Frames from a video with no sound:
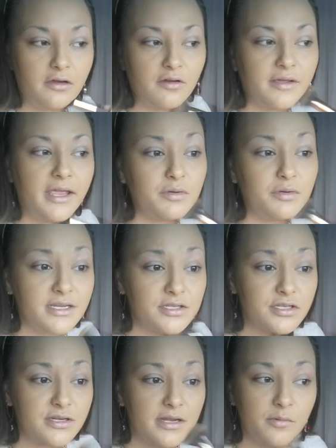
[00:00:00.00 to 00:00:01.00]
Okay, well,
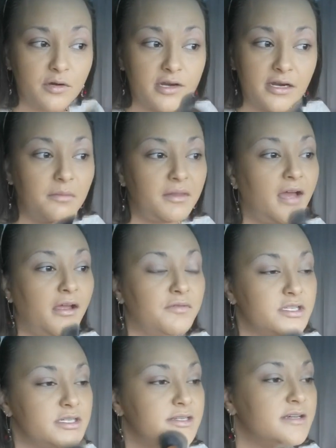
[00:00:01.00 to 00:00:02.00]
yesterday morning I'm live
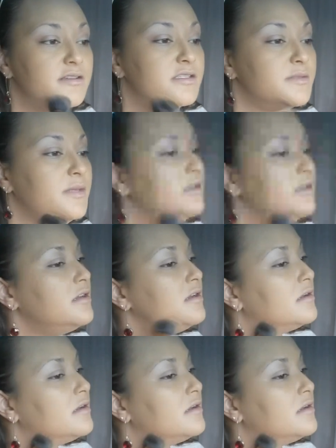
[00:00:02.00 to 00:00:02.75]
and she tells me